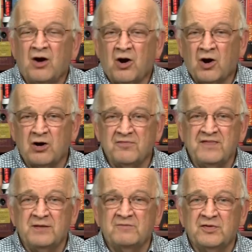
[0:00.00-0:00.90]
Horror
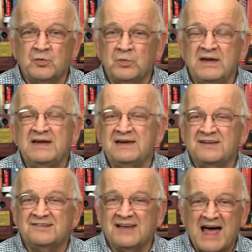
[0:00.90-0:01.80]
film for the week
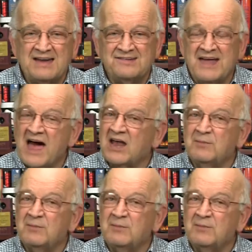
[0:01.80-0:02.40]
is Lights Out